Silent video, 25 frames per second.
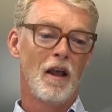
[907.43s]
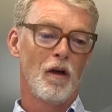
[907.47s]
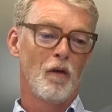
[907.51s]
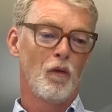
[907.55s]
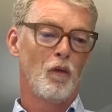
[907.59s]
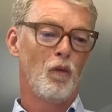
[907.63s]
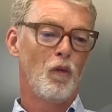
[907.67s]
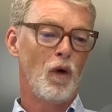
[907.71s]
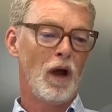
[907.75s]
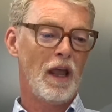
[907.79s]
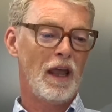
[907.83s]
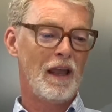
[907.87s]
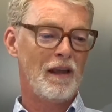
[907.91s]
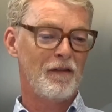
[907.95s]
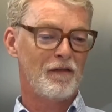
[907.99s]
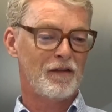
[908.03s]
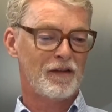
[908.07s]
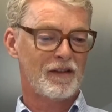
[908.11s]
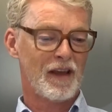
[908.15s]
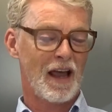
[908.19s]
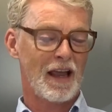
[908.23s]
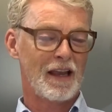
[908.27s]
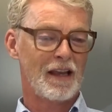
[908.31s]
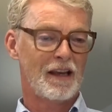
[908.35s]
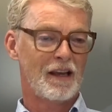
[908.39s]
We've
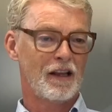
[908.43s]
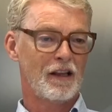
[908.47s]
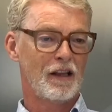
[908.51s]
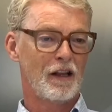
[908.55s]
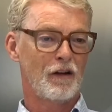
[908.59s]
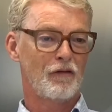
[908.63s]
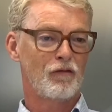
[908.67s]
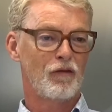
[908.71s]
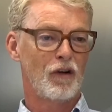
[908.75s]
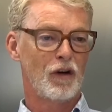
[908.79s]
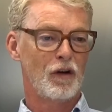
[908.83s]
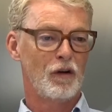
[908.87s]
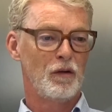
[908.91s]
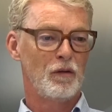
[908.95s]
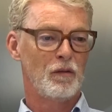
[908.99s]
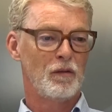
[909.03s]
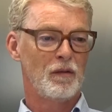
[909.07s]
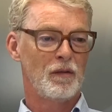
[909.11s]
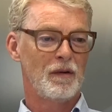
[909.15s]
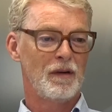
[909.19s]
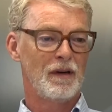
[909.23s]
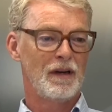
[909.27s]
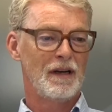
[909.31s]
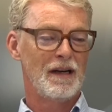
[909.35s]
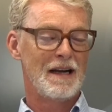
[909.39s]
taken the route
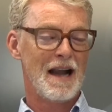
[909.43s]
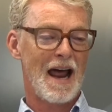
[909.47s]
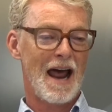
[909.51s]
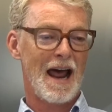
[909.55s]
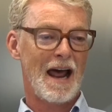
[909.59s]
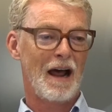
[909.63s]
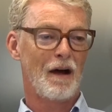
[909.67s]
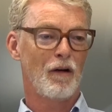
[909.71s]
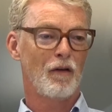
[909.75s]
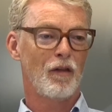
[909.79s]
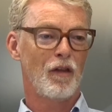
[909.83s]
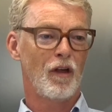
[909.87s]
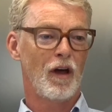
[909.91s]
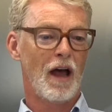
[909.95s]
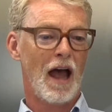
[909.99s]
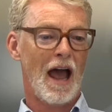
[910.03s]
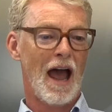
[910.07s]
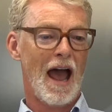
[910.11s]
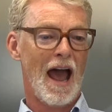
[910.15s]
now that